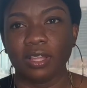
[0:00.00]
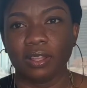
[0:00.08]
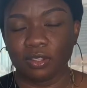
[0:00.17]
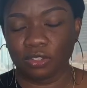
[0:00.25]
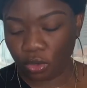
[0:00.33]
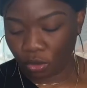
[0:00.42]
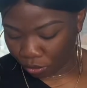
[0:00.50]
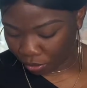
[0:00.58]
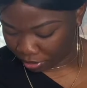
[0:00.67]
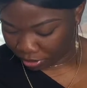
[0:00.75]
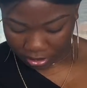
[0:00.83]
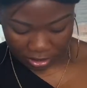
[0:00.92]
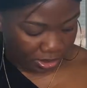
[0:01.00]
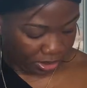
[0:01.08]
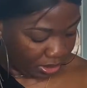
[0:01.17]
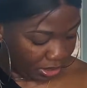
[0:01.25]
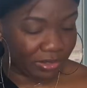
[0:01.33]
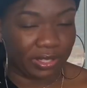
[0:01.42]
So
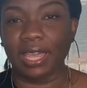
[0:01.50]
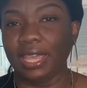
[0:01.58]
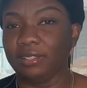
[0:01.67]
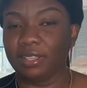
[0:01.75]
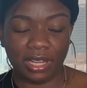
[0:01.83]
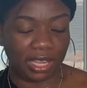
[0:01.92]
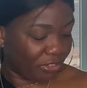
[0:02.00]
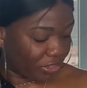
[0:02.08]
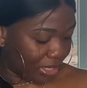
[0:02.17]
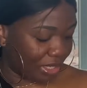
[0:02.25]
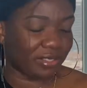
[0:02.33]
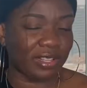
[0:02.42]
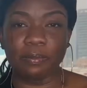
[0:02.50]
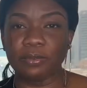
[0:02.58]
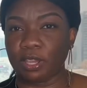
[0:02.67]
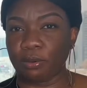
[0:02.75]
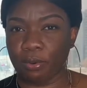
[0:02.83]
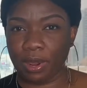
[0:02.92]
it's an 18-inch and it stops
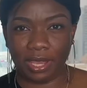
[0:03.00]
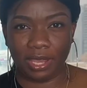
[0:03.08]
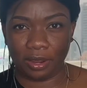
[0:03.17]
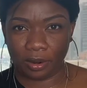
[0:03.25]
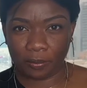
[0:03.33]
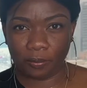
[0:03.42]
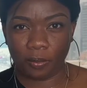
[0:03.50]
like right here.